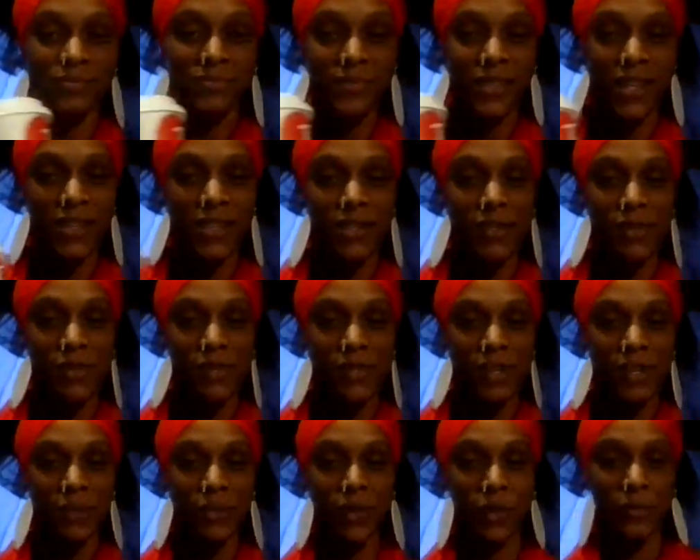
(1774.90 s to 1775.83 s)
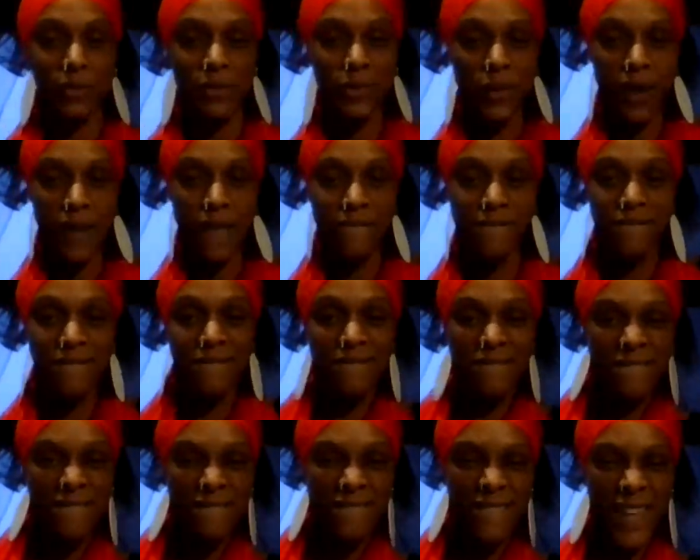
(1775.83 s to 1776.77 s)
And then you stand right in between.
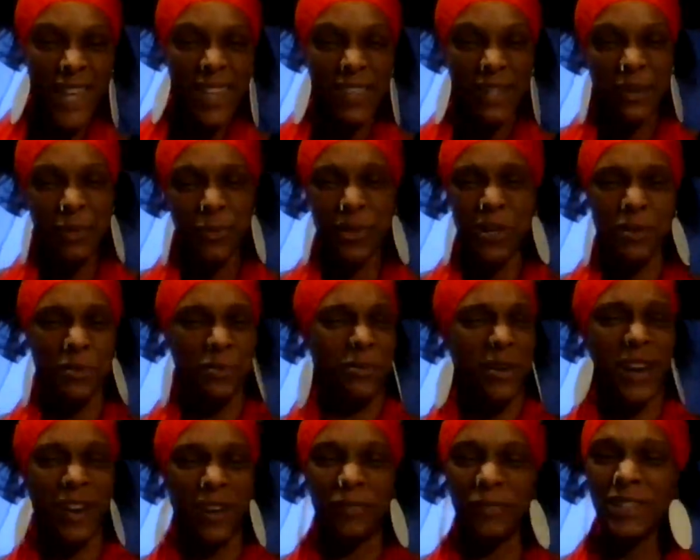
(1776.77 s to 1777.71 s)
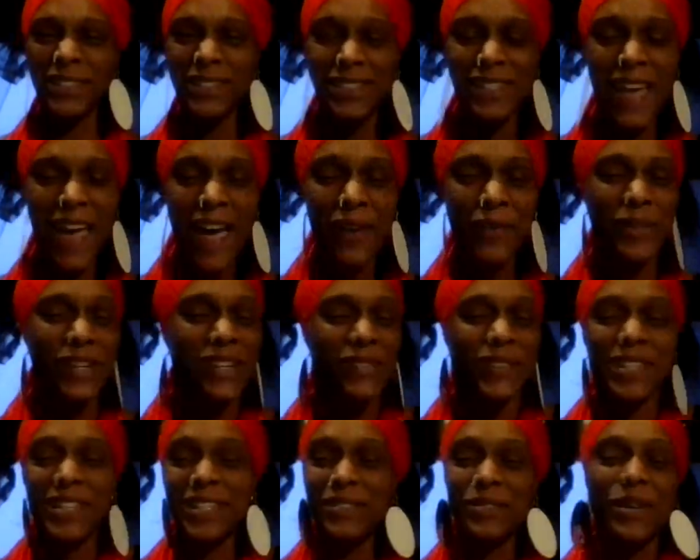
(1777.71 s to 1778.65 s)
And then you're wearing red. What's that? What
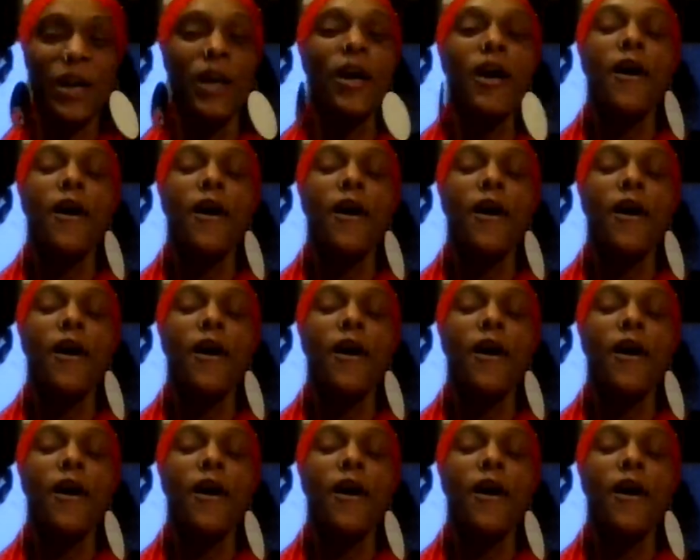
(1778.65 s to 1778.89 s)
they do?